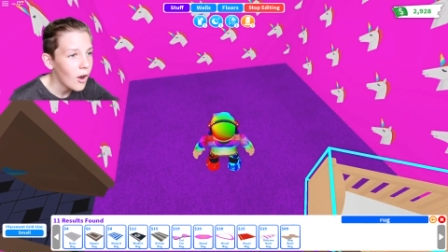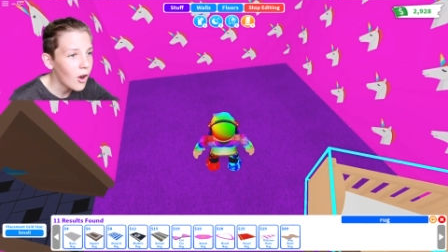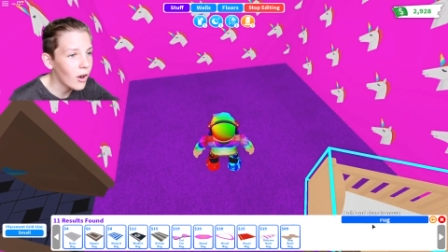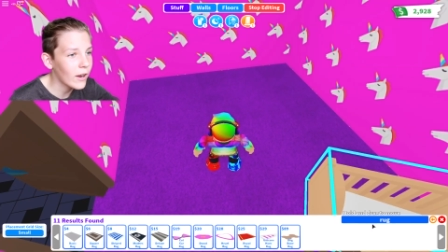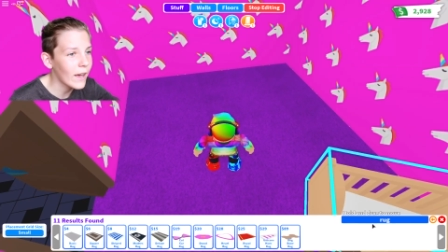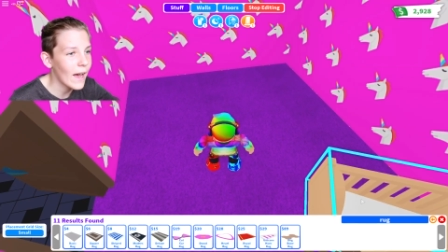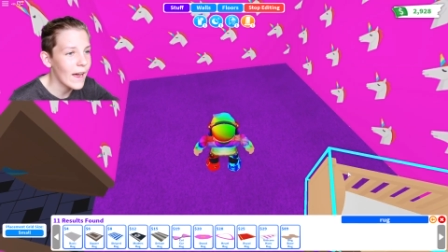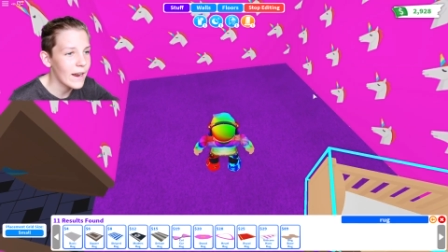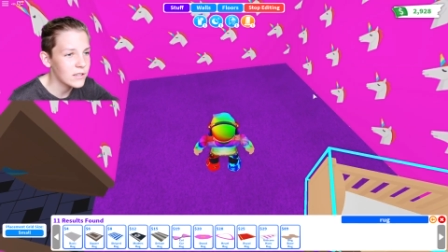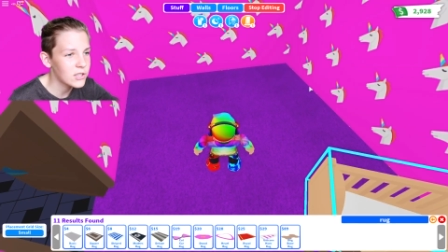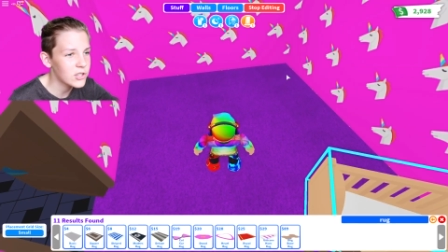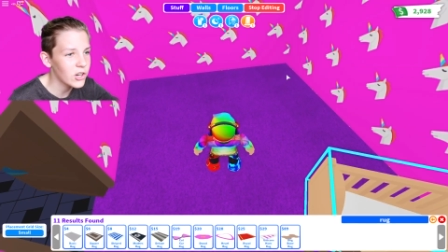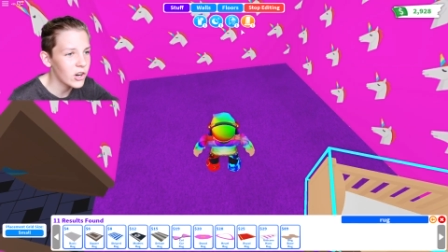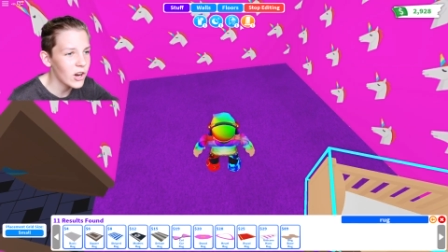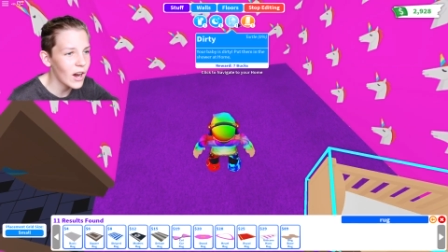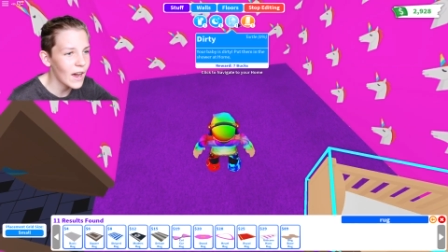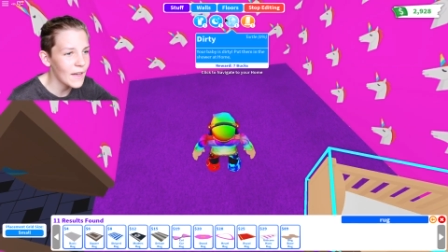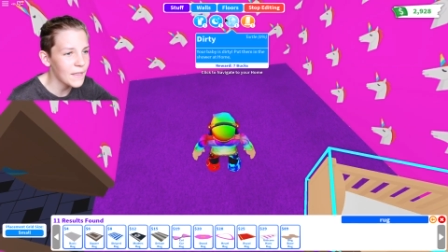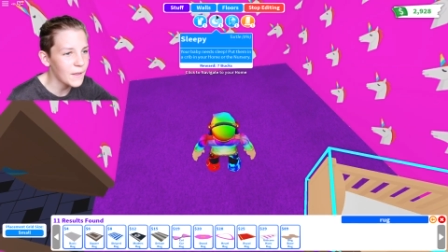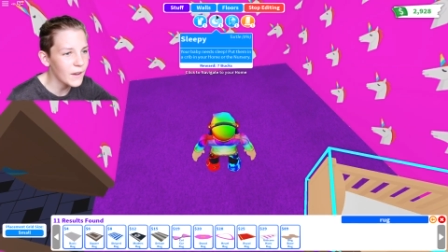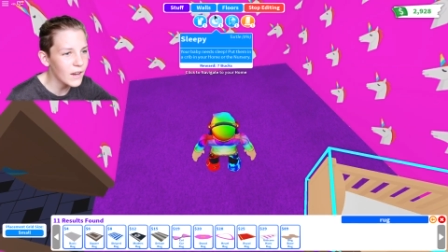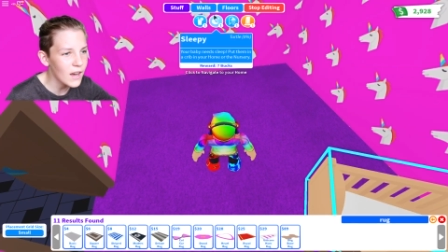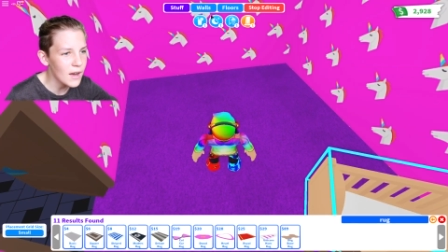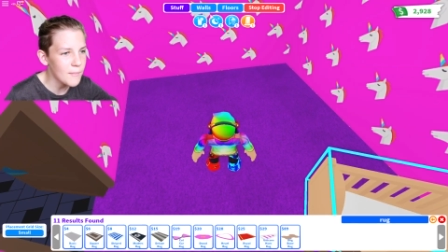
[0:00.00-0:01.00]
Okay, so
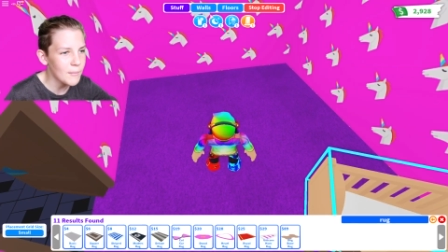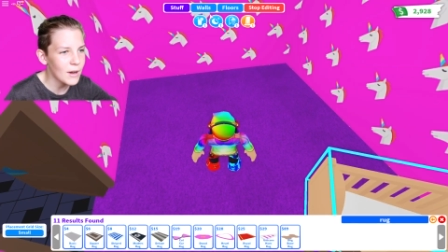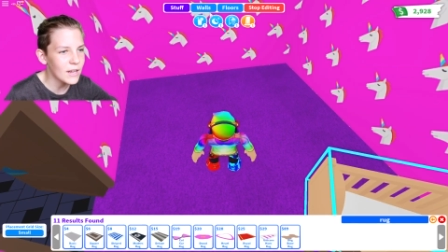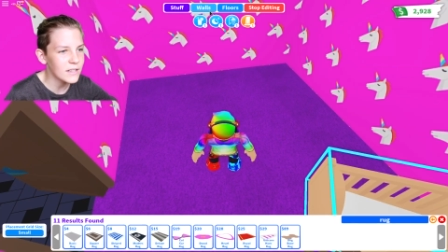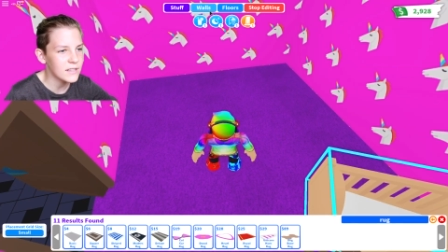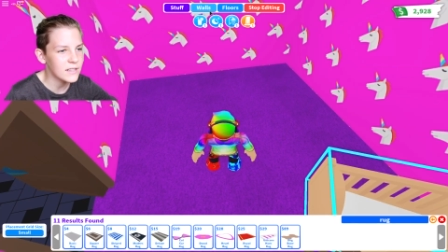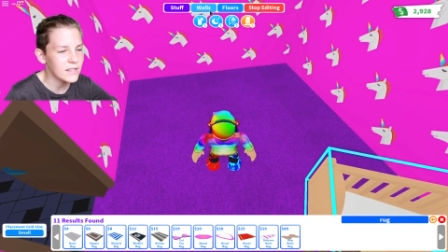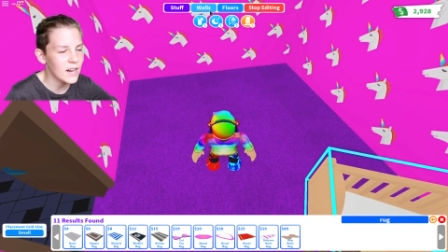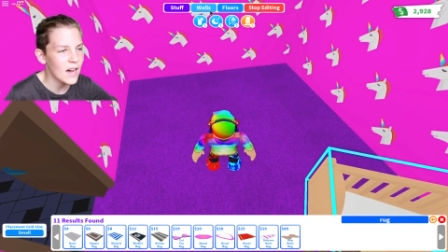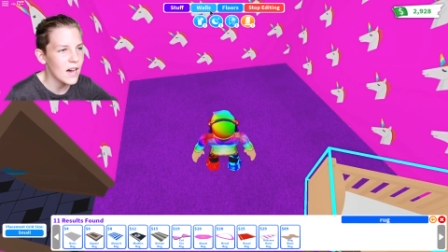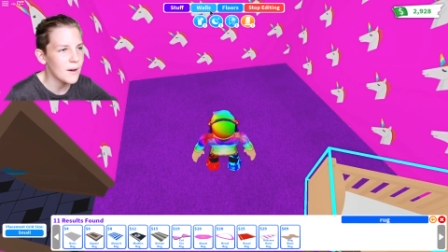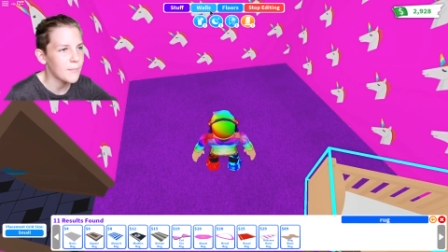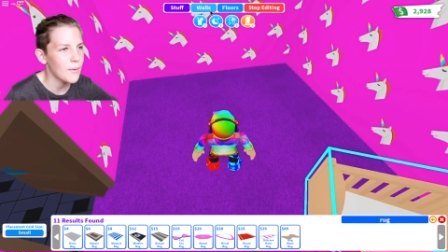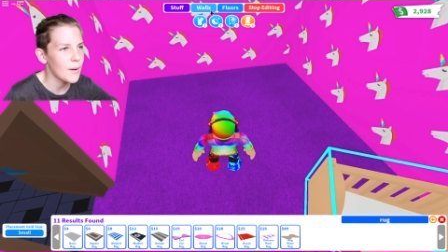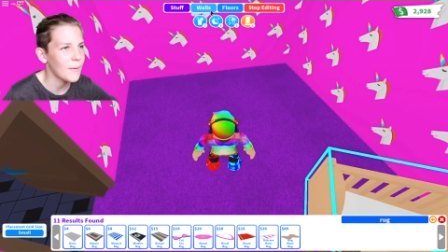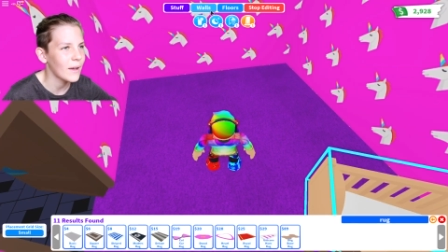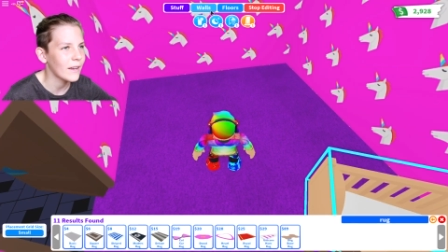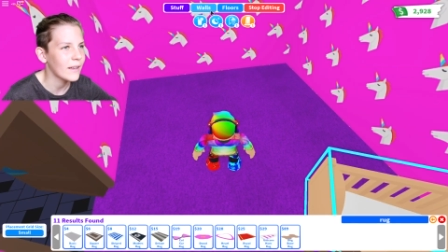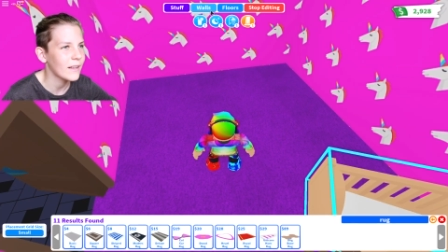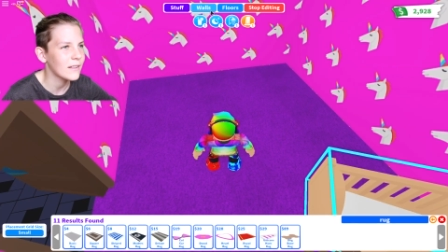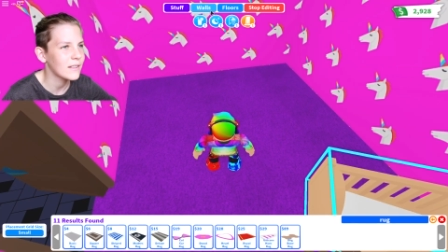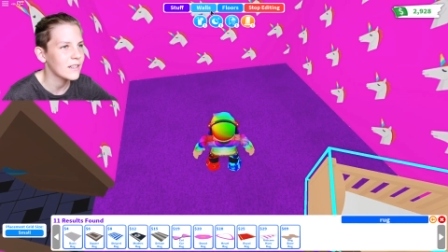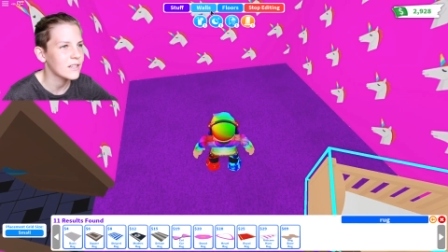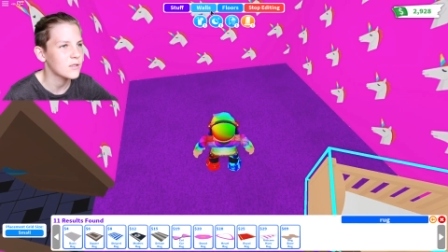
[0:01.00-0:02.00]
I think I might start by
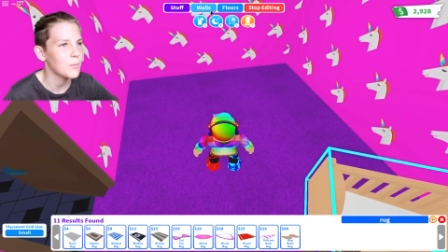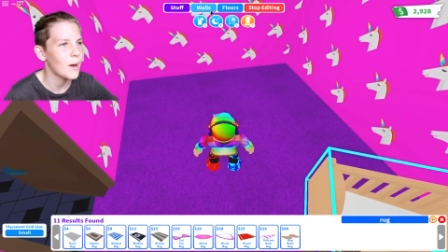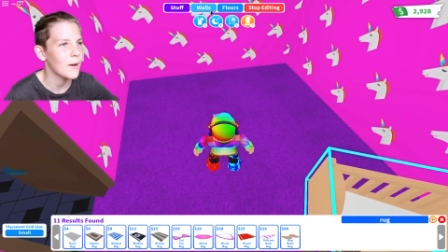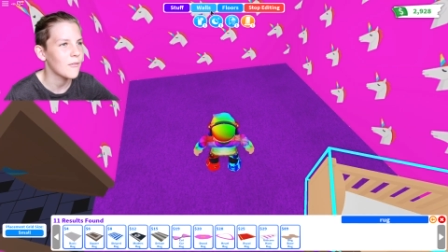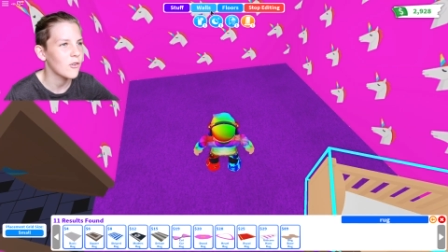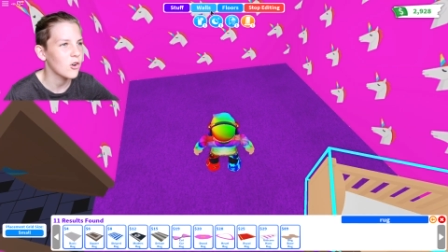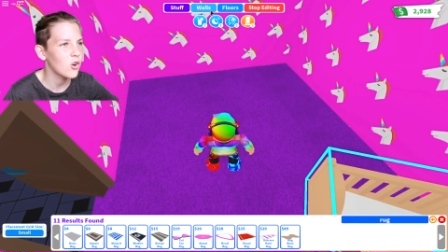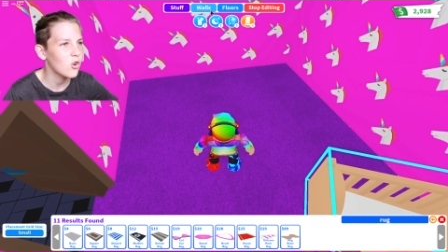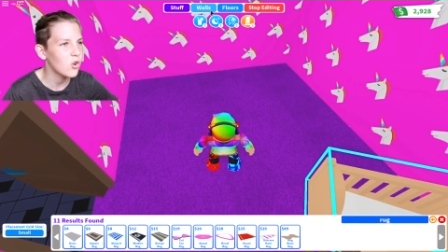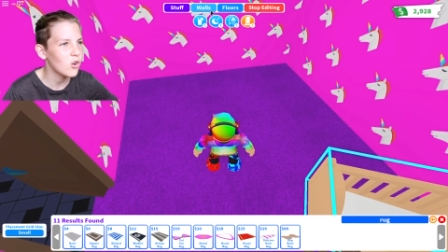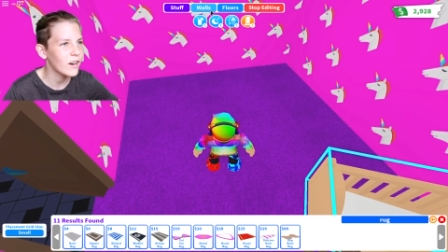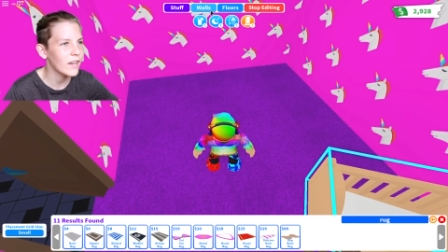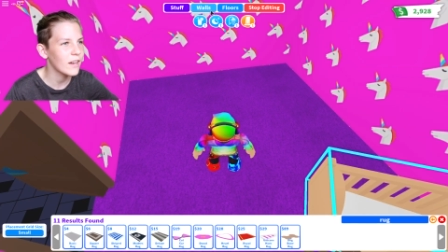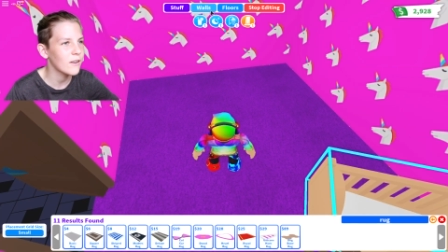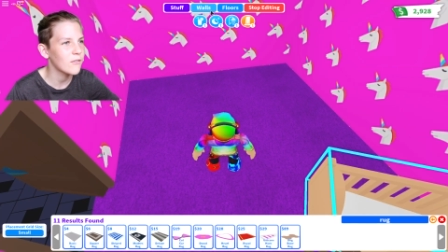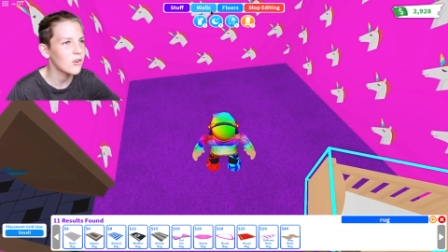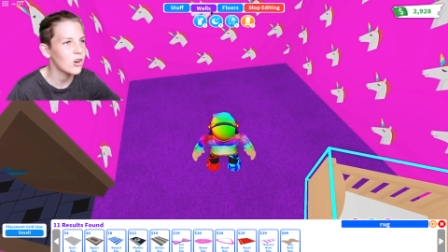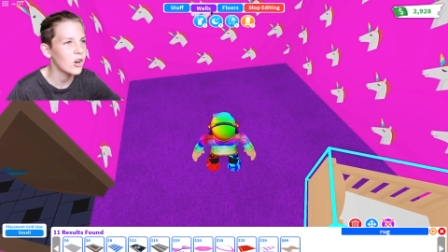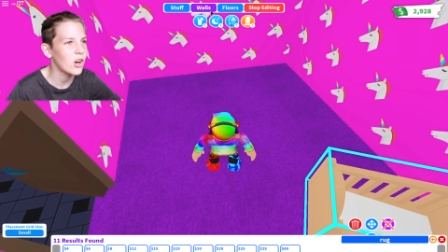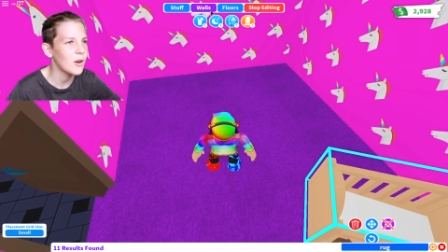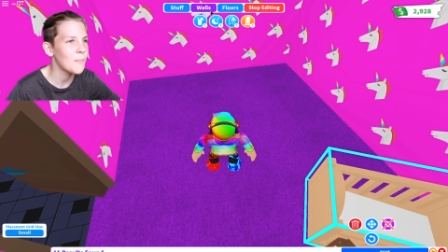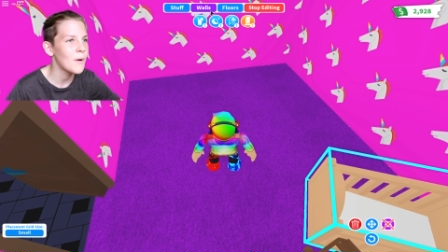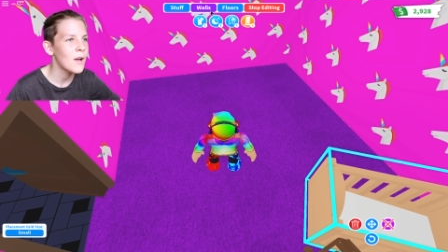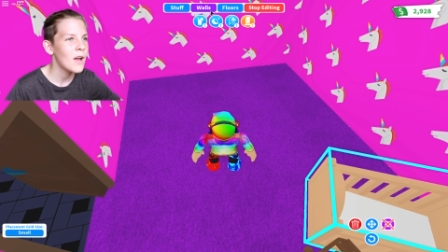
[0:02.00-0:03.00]
making this my recording
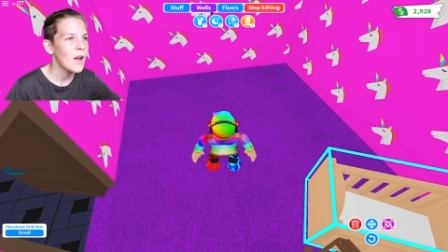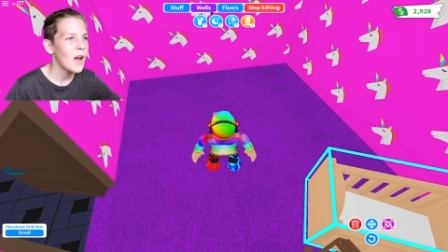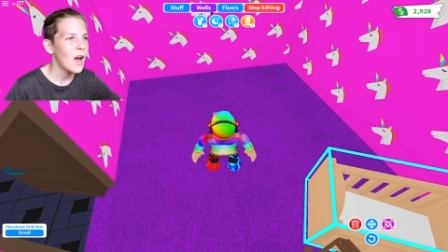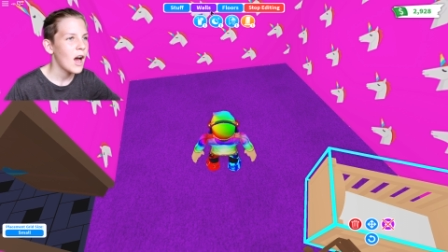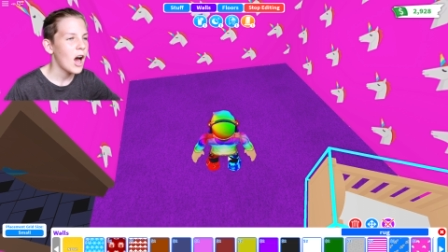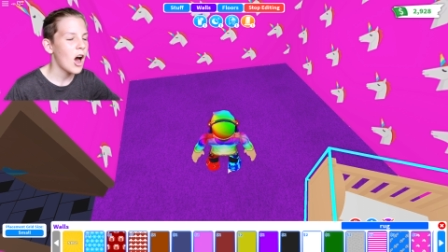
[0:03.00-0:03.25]
room.